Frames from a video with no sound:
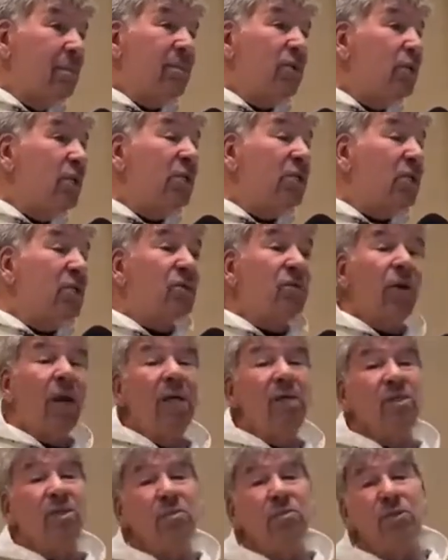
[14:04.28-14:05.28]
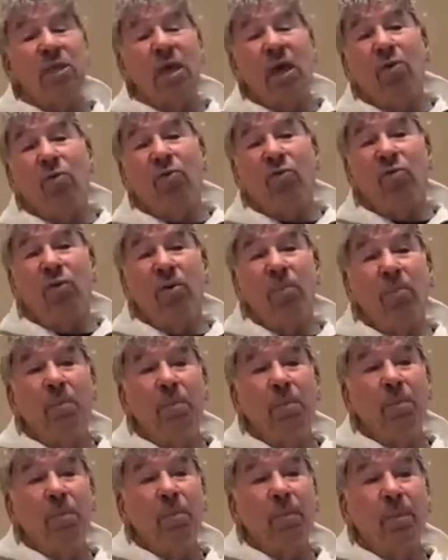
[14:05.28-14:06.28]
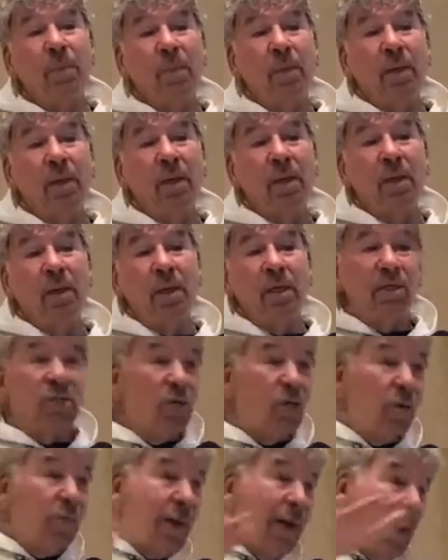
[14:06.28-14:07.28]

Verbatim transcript: Jesus Christ himself. So no